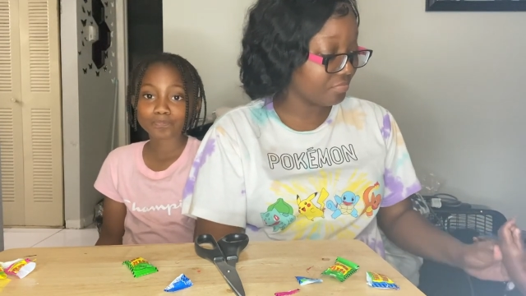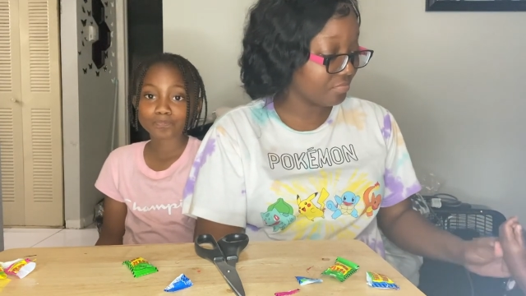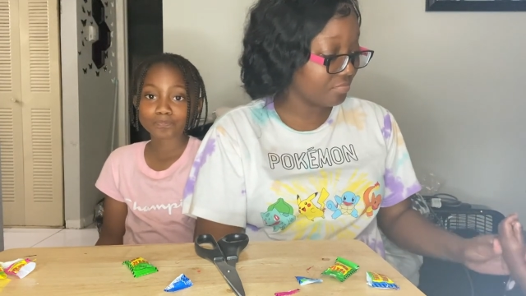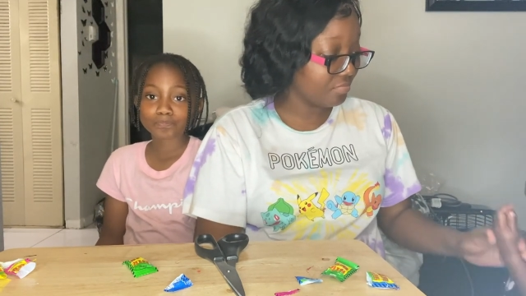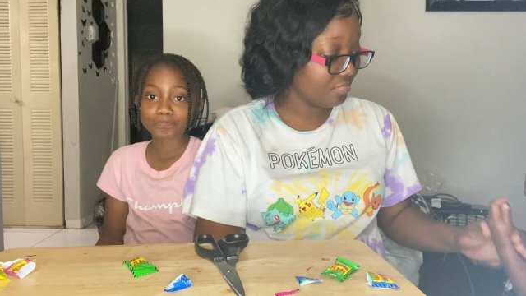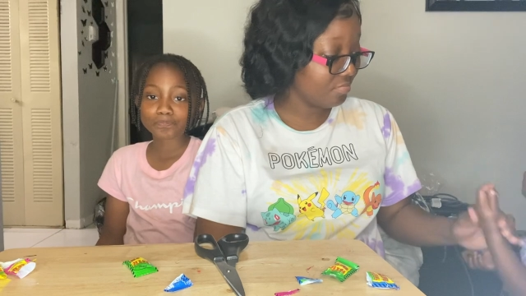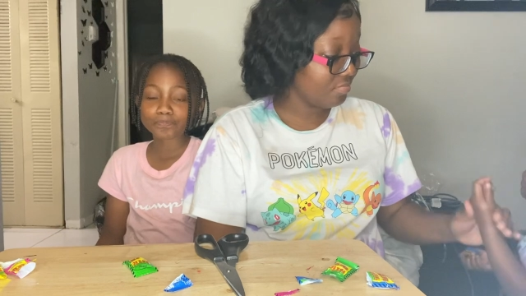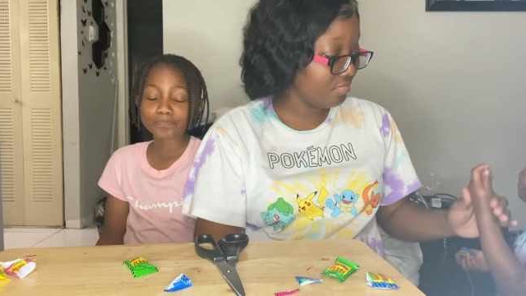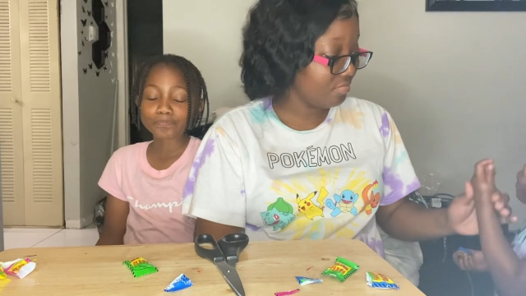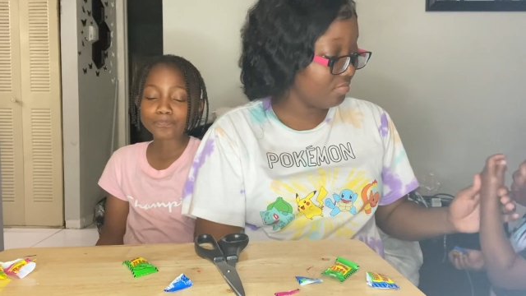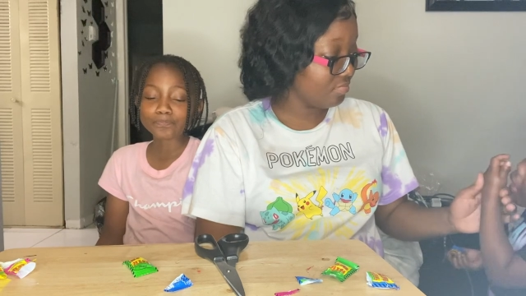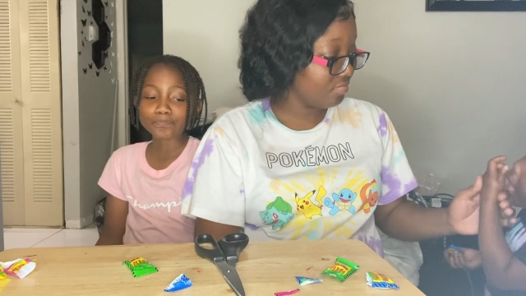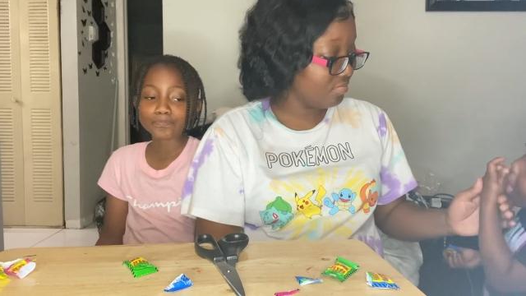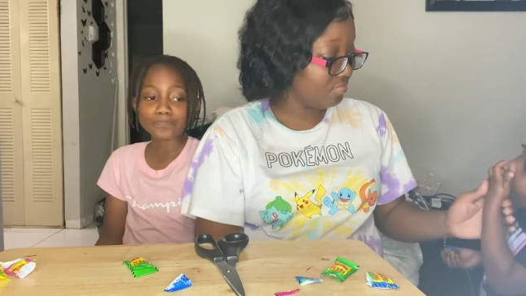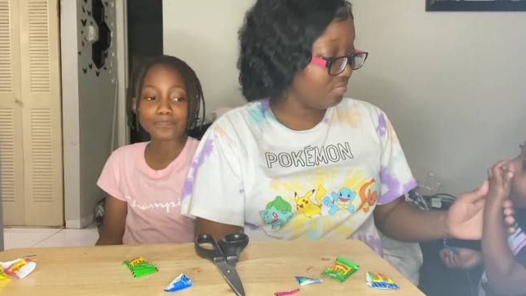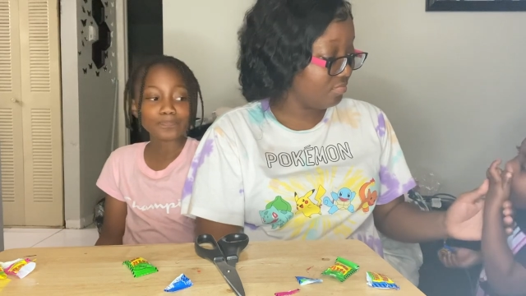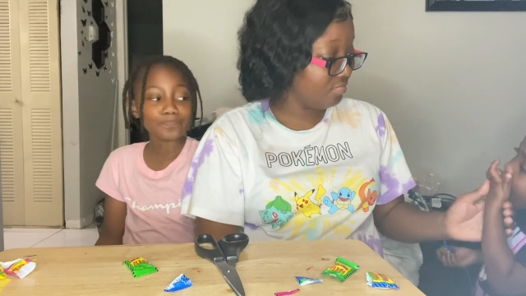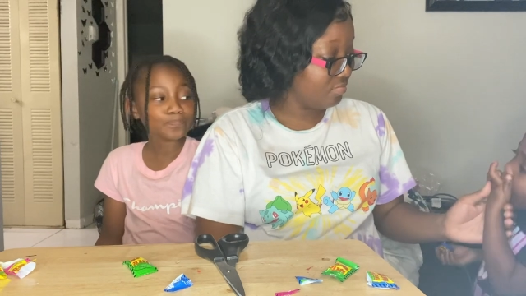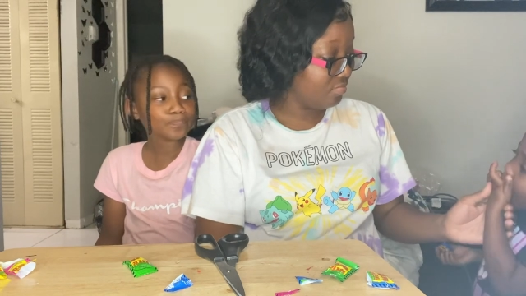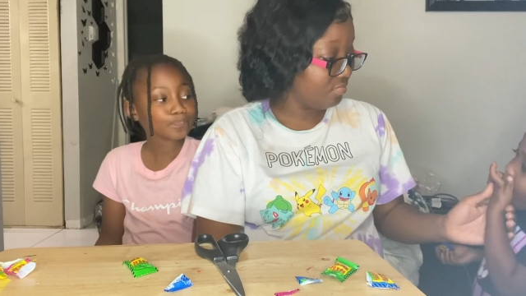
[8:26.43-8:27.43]

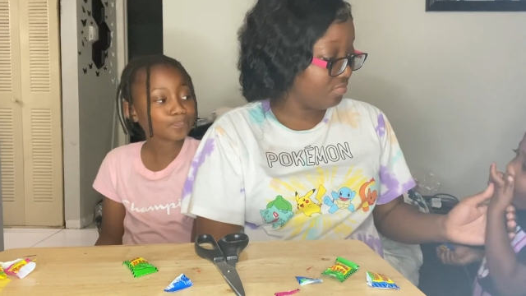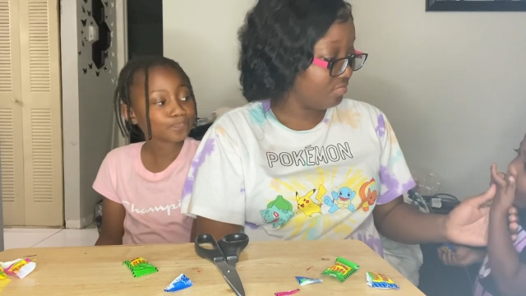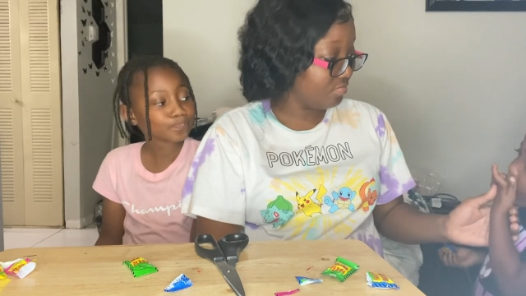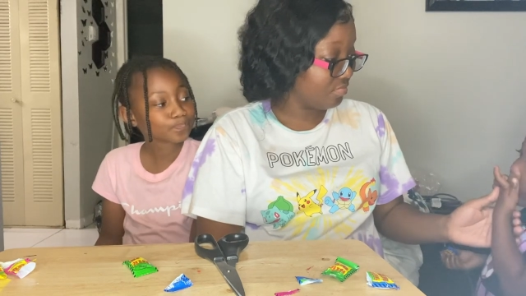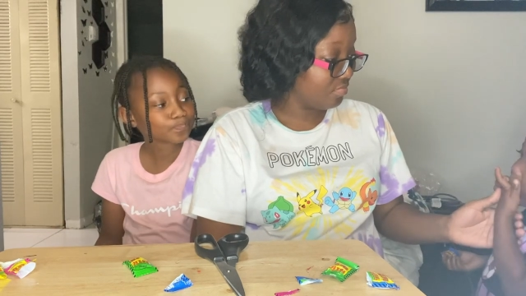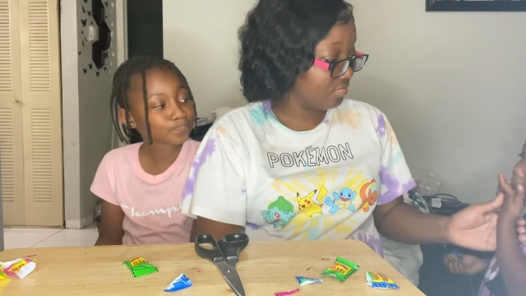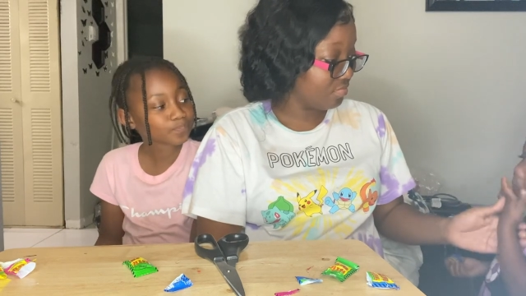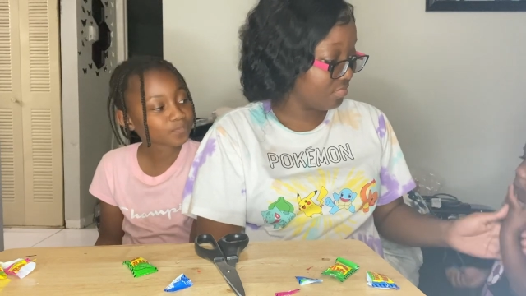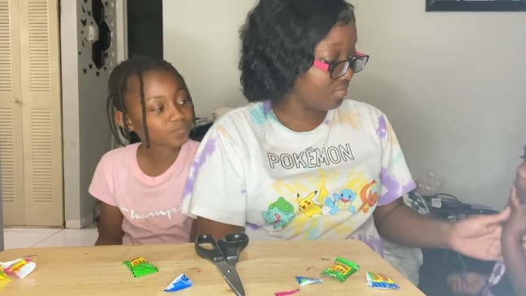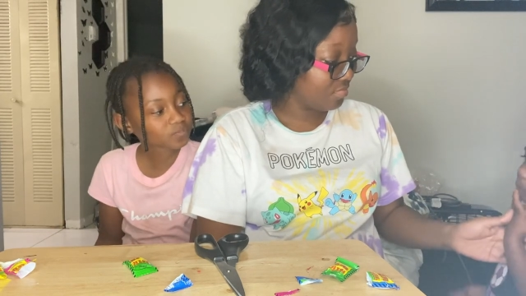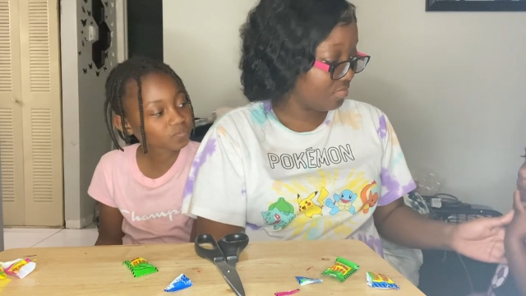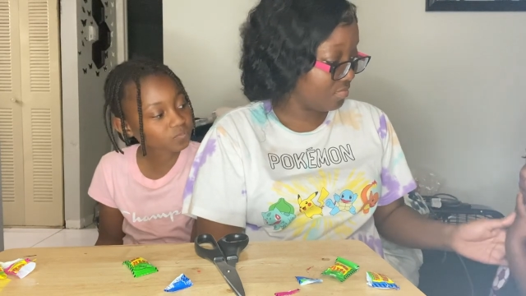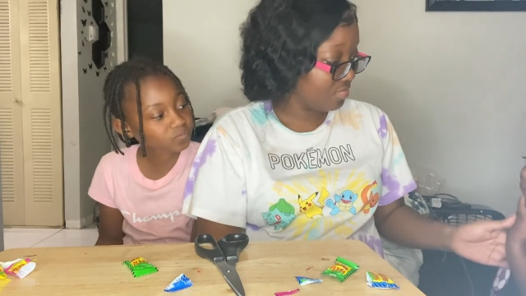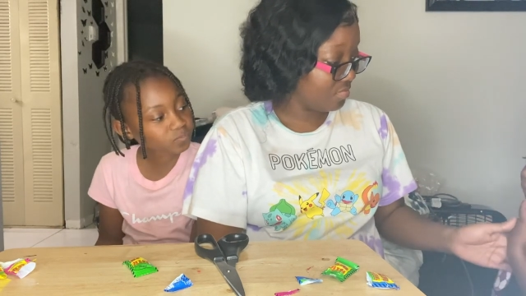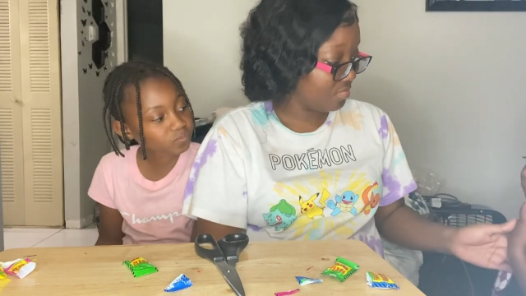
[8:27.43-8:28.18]
(no one is talking)